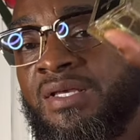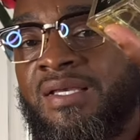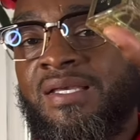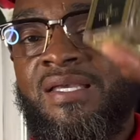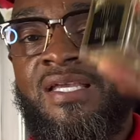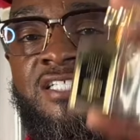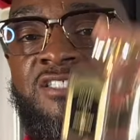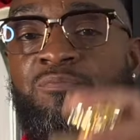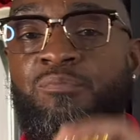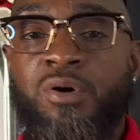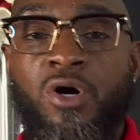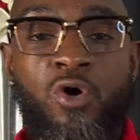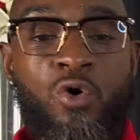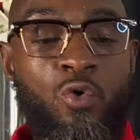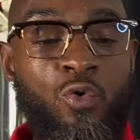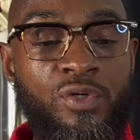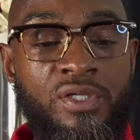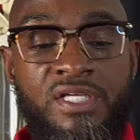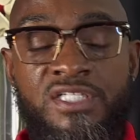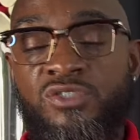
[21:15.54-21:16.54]
It's
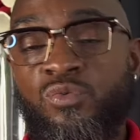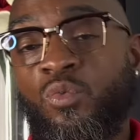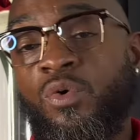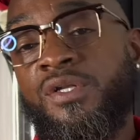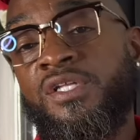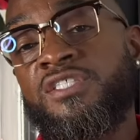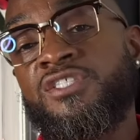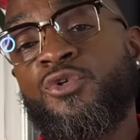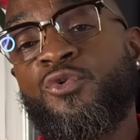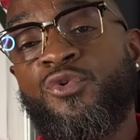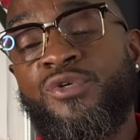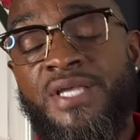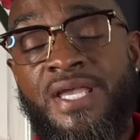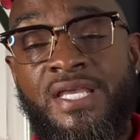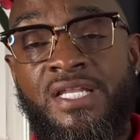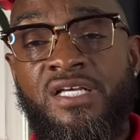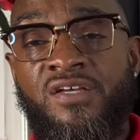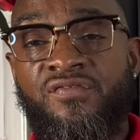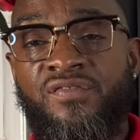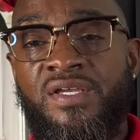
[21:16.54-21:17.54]
bold, it's one that's
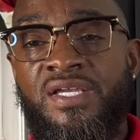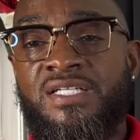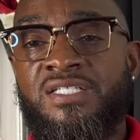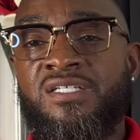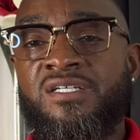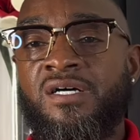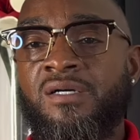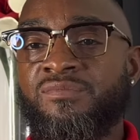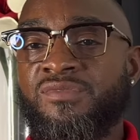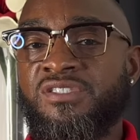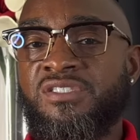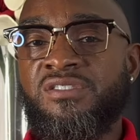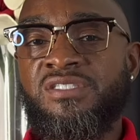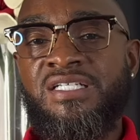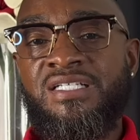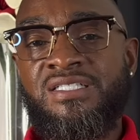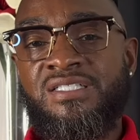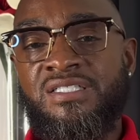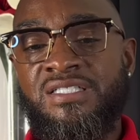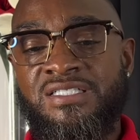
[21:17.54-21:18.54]
creative, it comes and
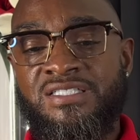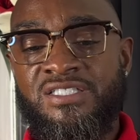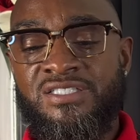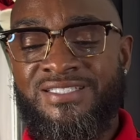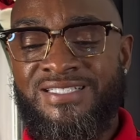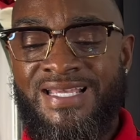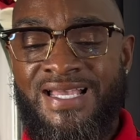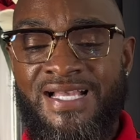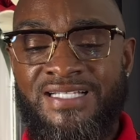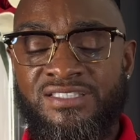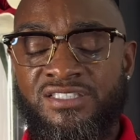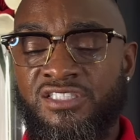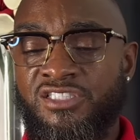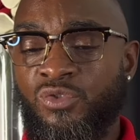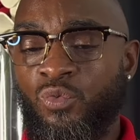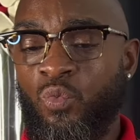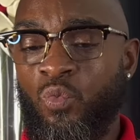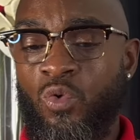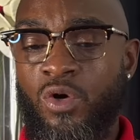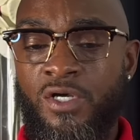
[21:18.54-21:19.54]
it has this
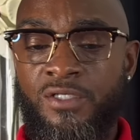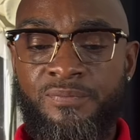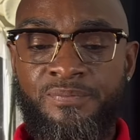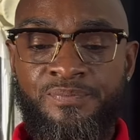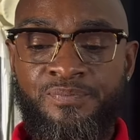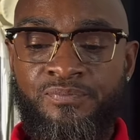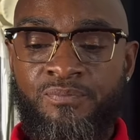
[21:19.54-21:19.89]
one,